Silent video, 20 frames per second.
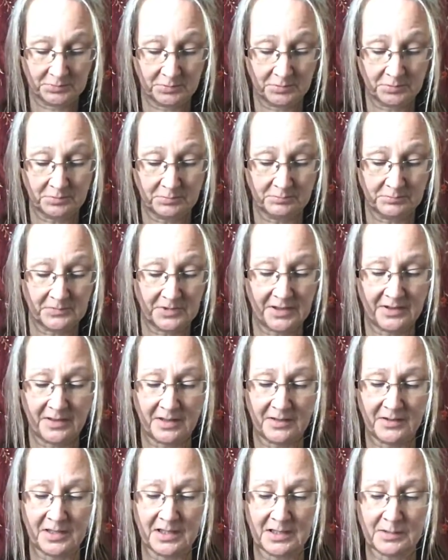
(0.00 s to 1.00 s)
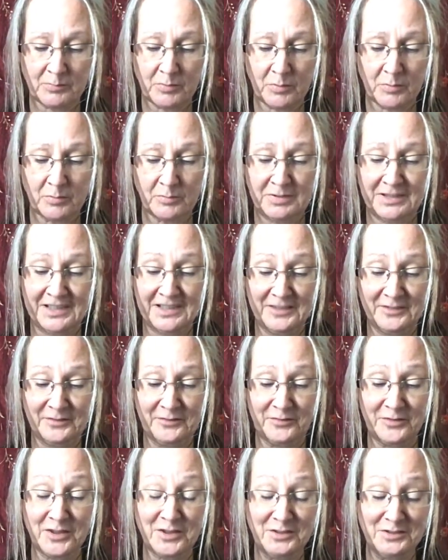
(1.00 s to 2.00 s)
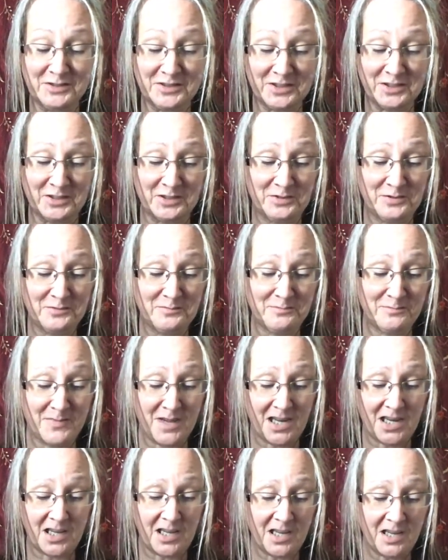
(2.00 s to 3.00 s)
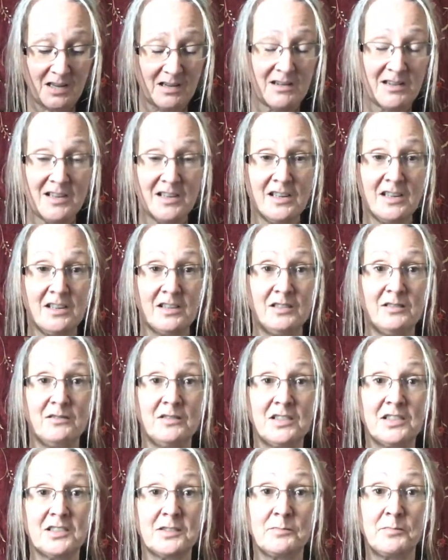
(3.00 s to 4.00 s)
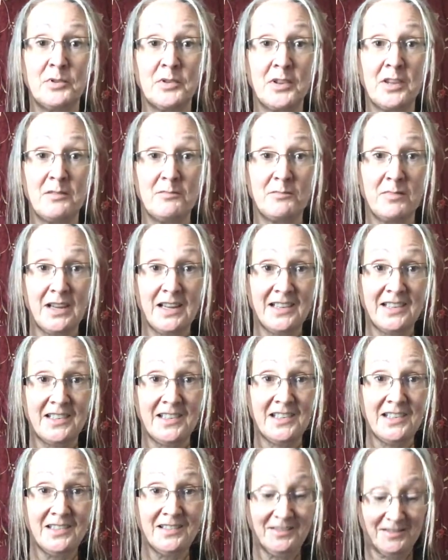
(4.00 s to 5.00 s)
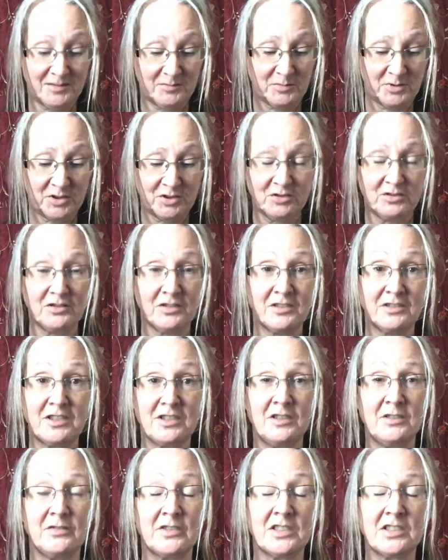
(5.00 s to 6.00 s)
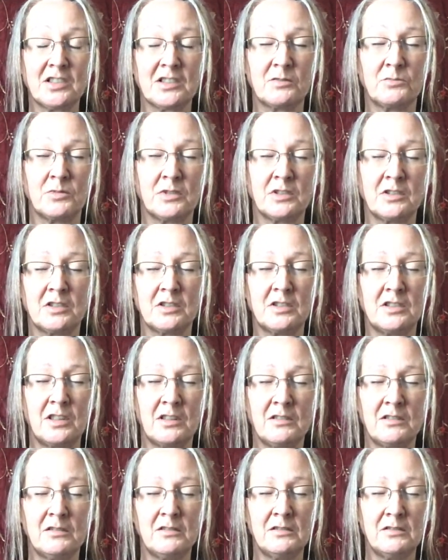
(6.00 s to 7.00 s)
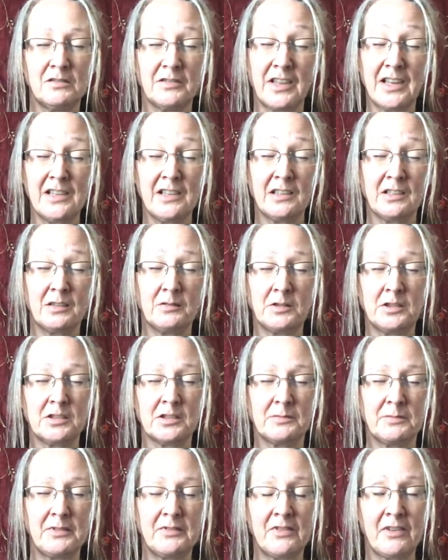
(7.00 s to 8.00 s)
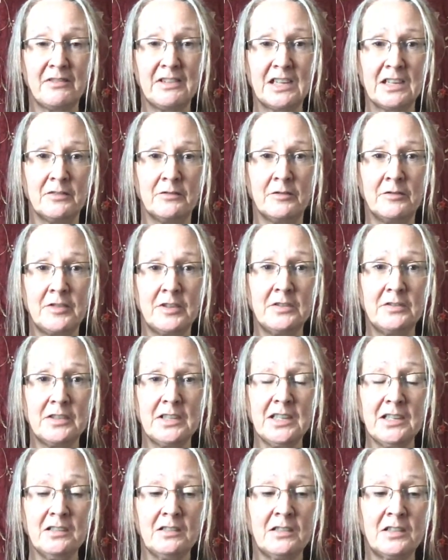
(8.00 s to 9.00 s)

Oh, I think that's probably a few too many. I'll just put them back in. I'm sure the universe doesn't want you to know all that. It could just be very confusing.